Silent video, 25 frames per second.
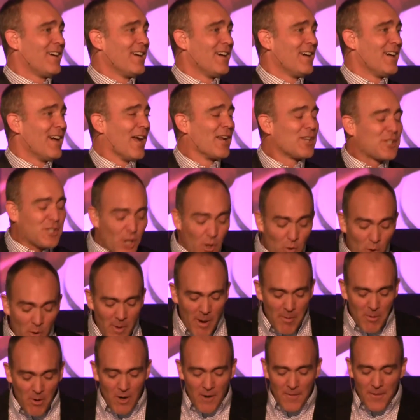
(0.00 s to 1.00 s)
And so
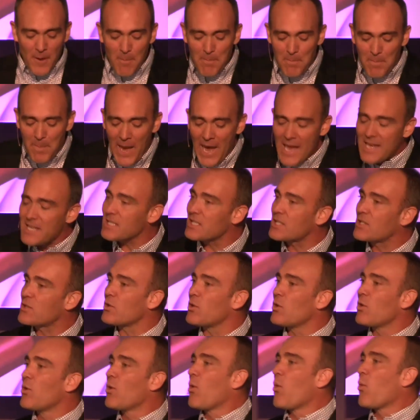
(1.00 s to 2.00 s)
remember, the best
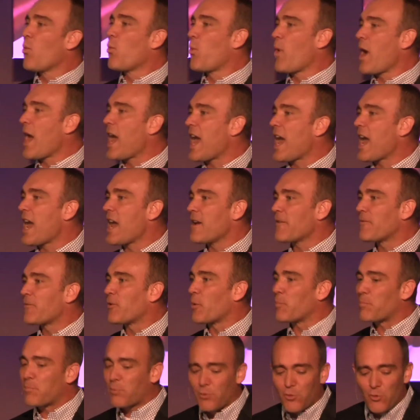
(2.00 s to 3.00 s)
way
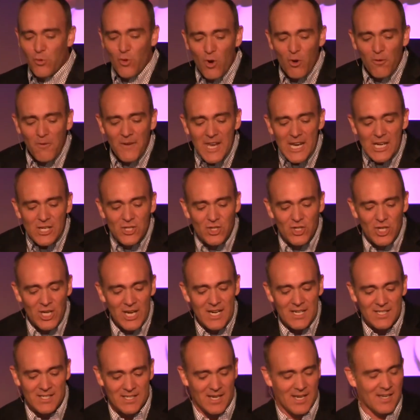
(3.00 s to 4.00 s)
for proving
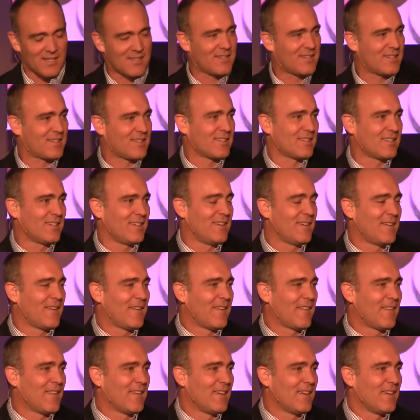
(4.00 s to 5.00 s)
Jesus
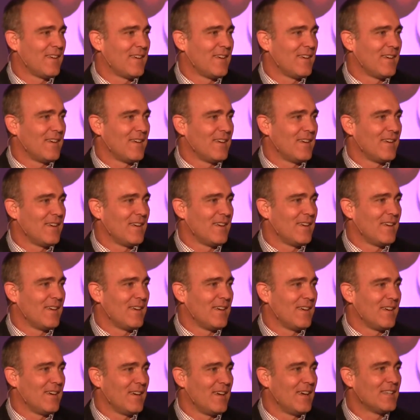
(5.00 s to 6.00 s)

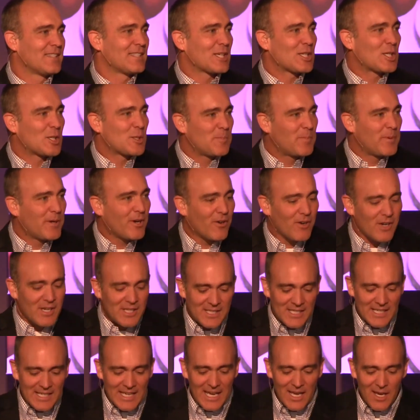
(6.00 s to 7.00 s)
is
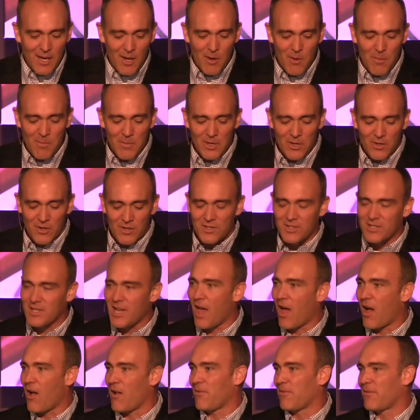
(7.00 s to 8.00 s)
experiencing Him
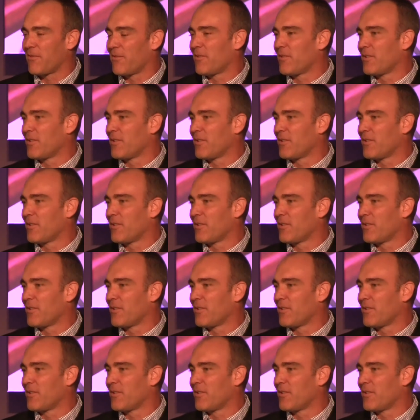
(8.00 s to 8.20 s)
yourself.